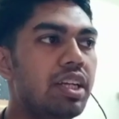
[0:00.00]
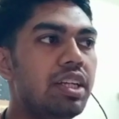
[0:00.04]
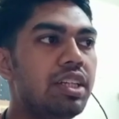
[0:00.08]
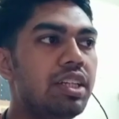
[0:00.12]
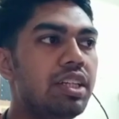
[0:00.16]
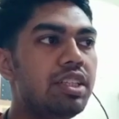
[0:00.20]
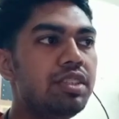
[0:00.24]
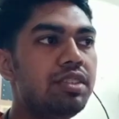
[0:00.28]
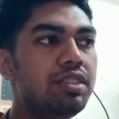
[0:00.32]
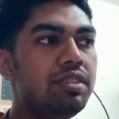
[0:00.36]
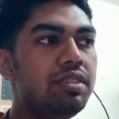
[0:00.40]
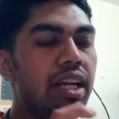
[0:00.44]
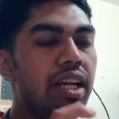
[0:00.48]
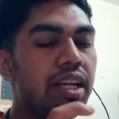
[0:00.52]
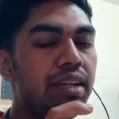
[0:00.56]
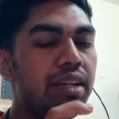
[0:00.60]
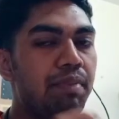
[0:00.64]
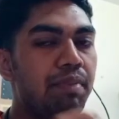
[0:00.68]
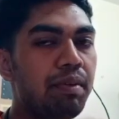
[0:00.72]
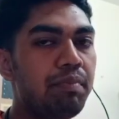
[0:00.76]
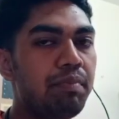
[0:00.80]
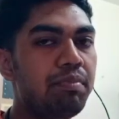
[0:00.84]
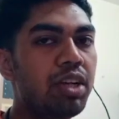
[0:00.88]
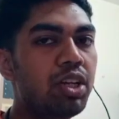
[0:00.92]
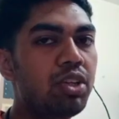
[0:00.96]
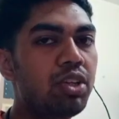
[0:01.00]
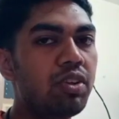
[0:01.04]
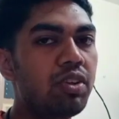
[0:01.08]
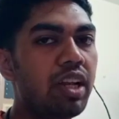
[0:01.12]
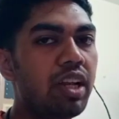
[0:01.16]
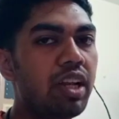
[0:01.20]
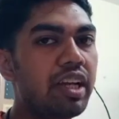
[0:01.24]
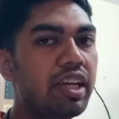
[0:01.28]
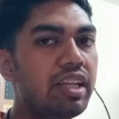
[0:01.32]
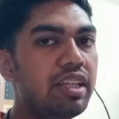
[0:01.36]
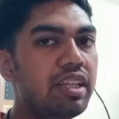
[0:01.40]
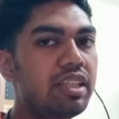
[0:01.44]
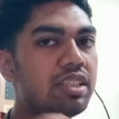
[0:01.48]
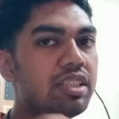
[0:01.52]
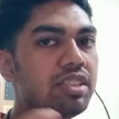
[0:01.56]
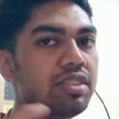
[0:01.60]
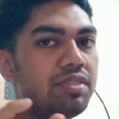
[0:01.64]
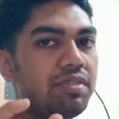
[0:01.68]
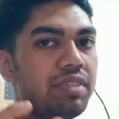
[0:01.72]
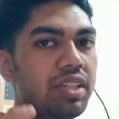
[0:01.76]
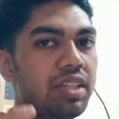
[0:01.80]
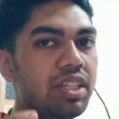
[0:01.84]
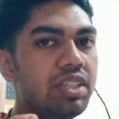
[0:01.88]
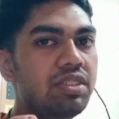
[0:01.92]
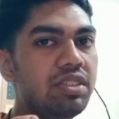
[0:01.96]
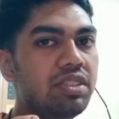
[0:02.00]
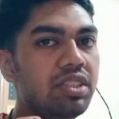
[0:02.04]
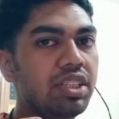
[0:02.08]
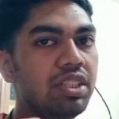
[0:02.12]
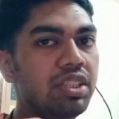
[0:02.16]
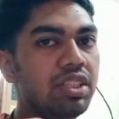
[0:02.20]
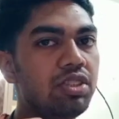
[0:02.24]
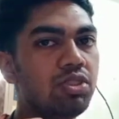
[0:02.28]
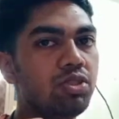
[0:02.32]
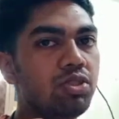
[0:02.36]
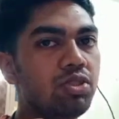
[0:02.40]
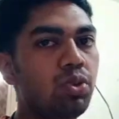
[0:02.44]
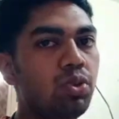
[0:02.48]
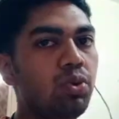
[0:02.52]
It is that peptidoglycan layer is very thick.